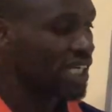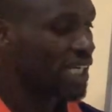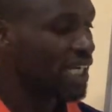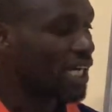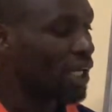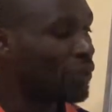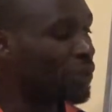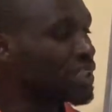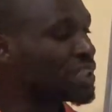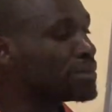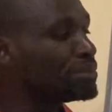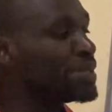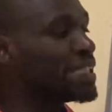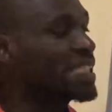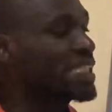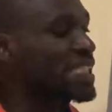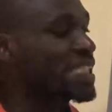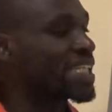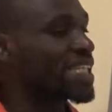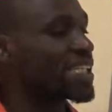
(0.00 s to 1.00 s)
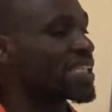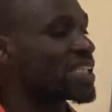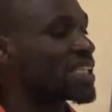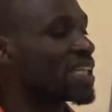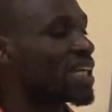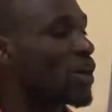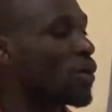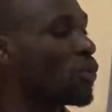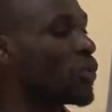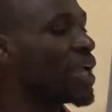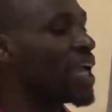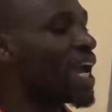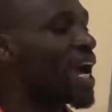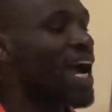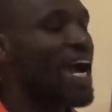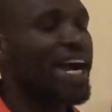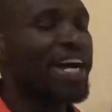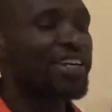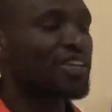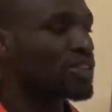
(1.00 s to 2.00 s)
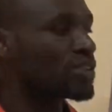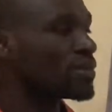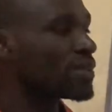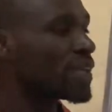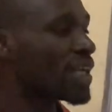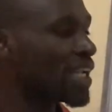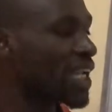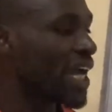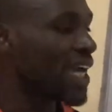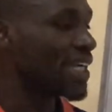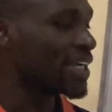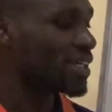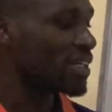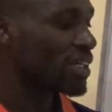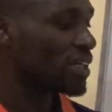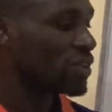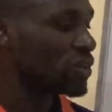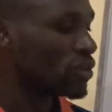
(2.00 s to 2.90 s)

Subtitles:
which means that we are like